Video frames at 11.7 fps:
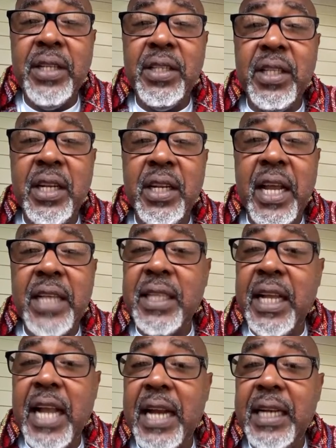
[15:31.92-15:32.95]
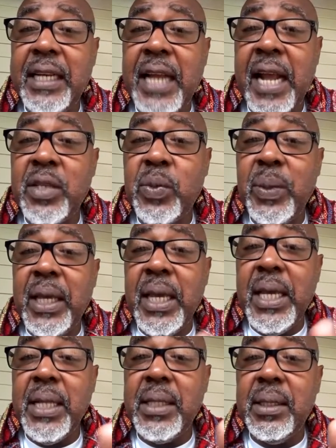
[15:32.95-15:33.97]
to the next, they got to dance with
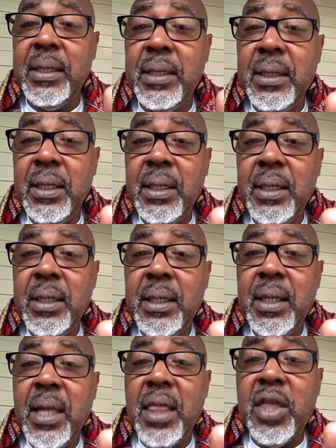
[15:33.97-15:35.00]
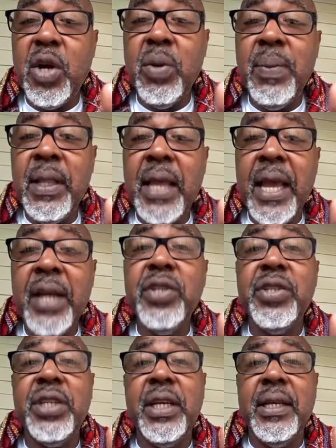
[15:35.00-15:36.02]
heat, thermal
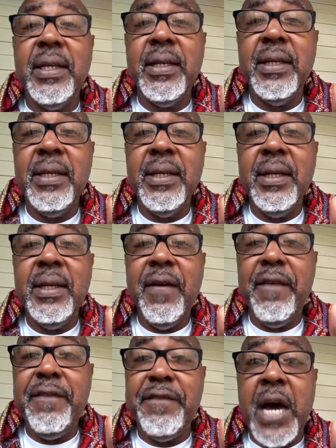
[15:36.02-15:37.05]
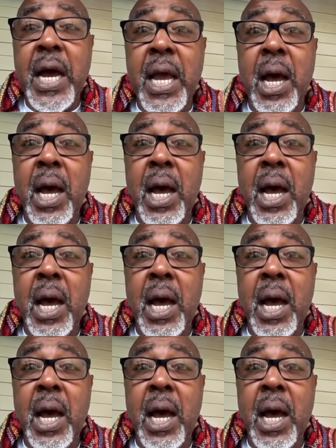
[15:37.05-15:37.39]
energy, fire.